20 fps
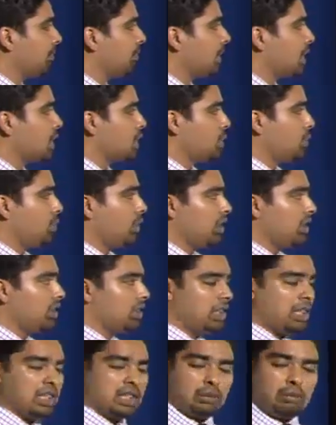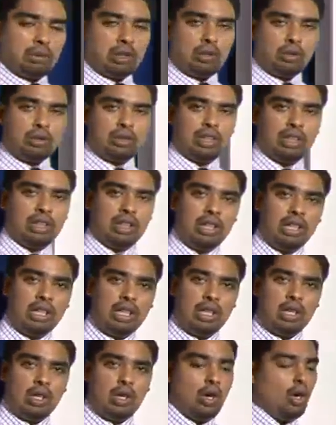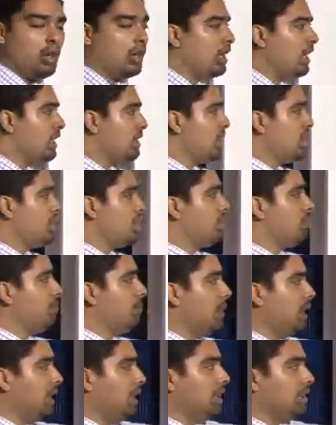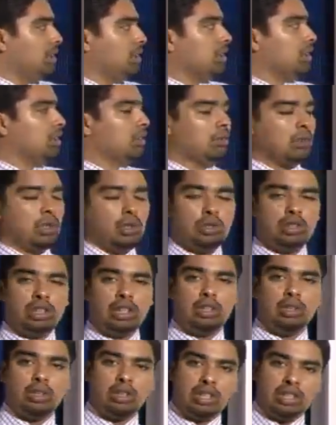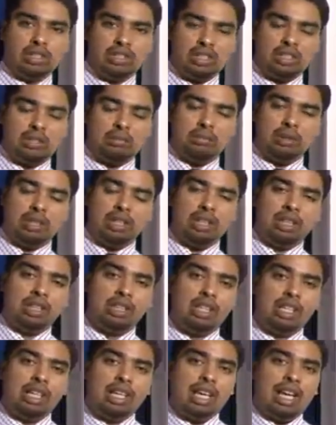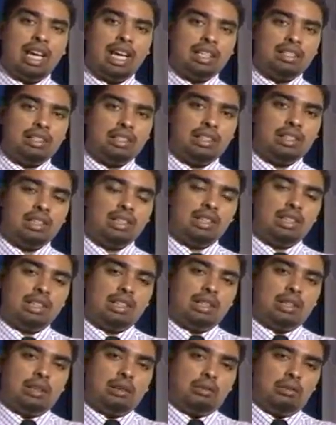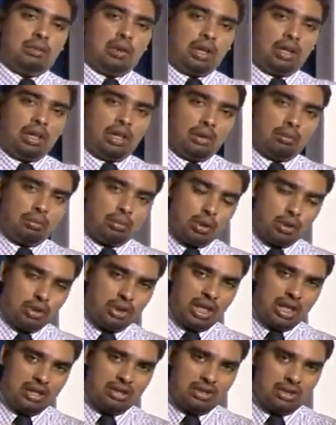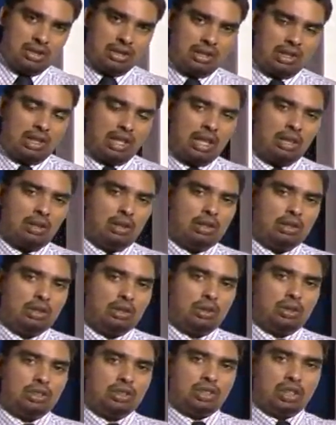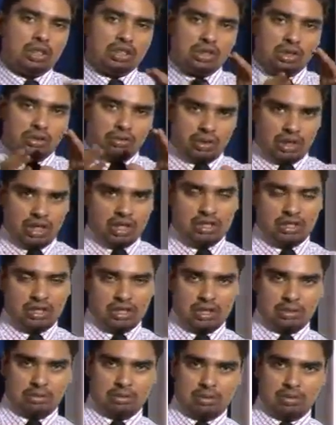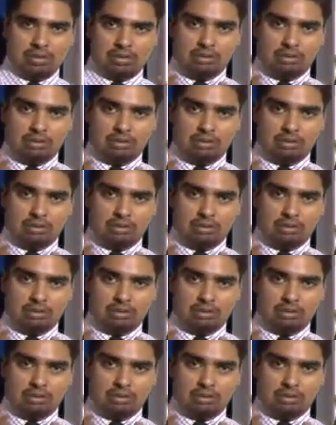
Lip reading: So what are the things that we looked at? Organization meaning. We looked at organization meaning as in one, a process, and also a structure of relationships.